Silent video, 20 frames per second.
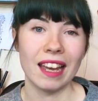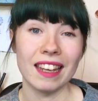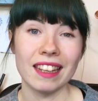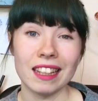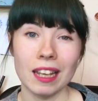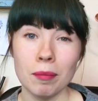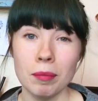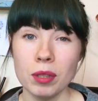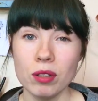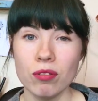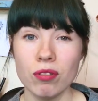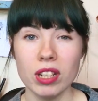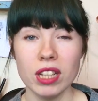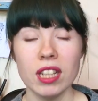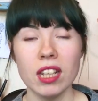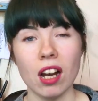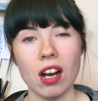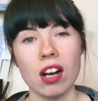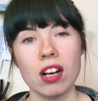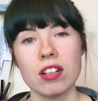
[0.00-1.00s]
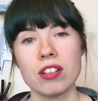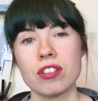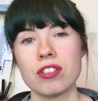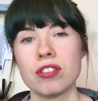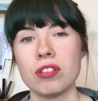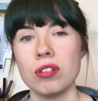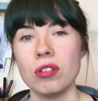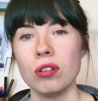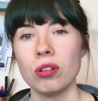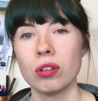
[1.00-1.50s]
It can be really hard
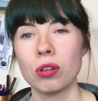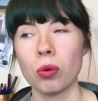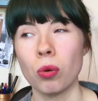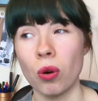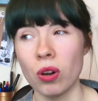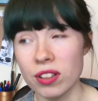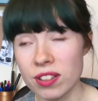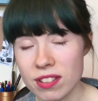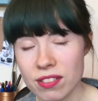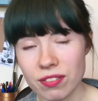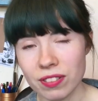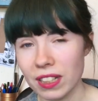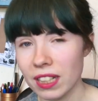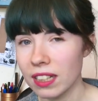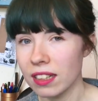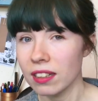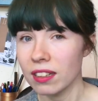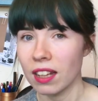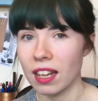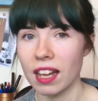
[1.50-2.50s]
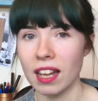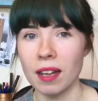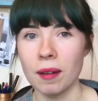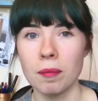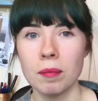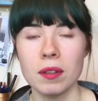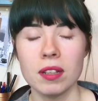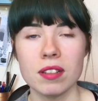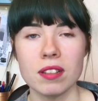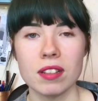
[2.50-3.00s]
to
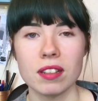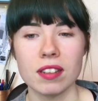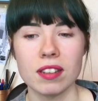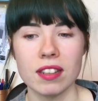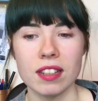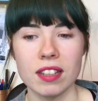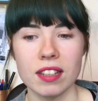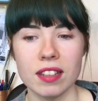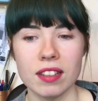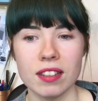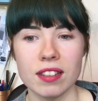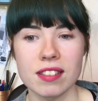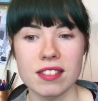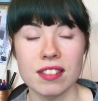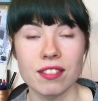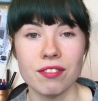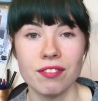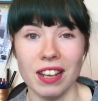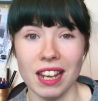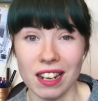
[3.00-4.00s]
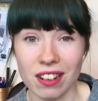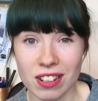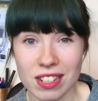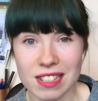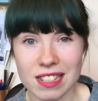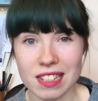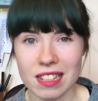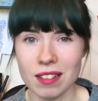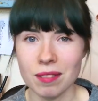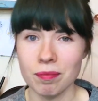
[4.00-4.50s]
quantify the
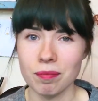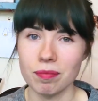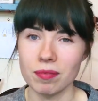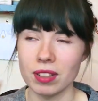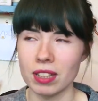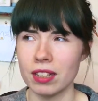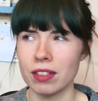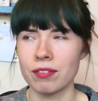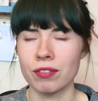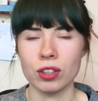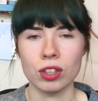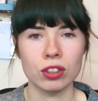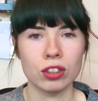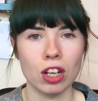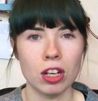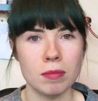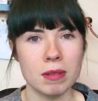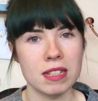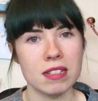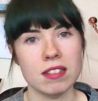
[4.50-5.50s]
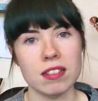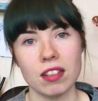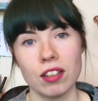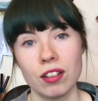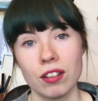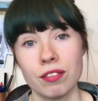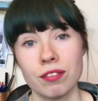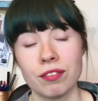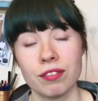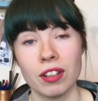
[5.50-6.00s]
severity, in inverted commas,
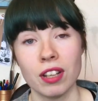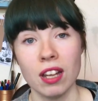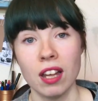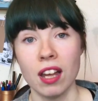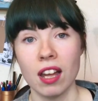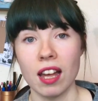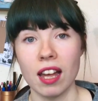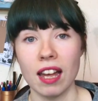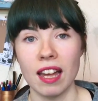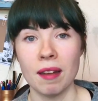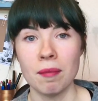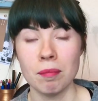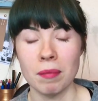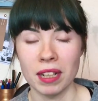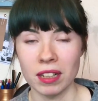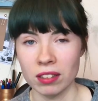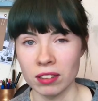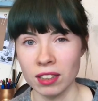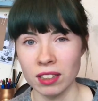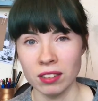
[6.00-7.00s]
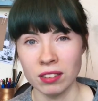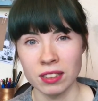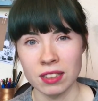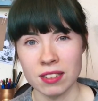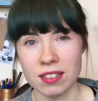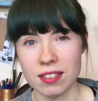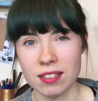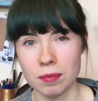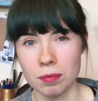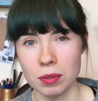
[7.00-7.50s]
of mental
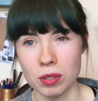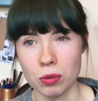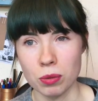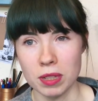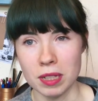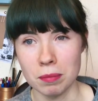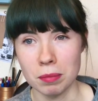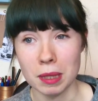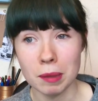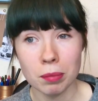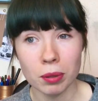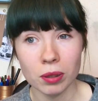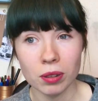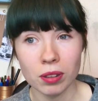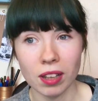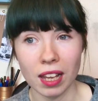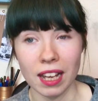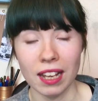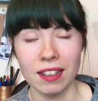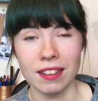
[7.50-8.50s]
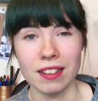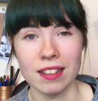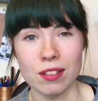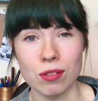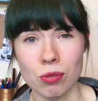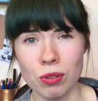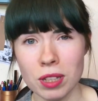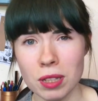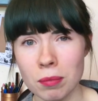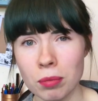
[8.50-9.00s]
illness between people, and
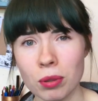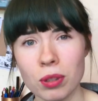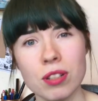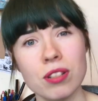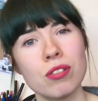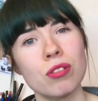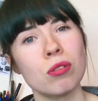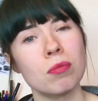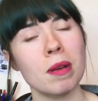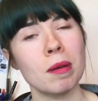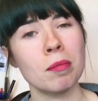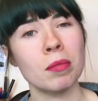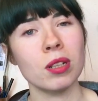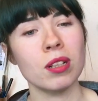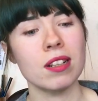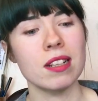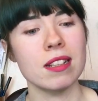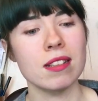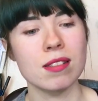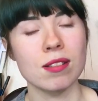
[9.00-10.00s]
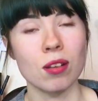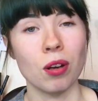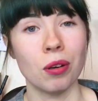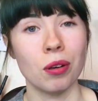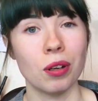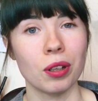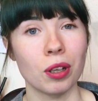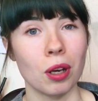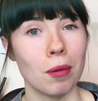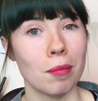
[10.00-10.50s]
it's really important to remember it's
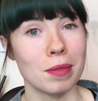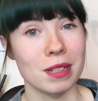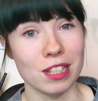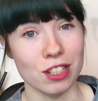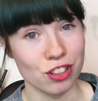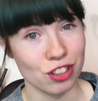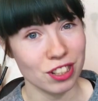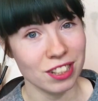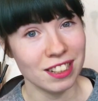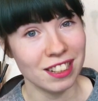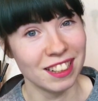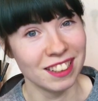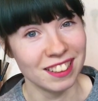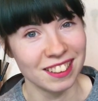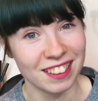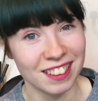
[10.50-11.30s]
not a competition.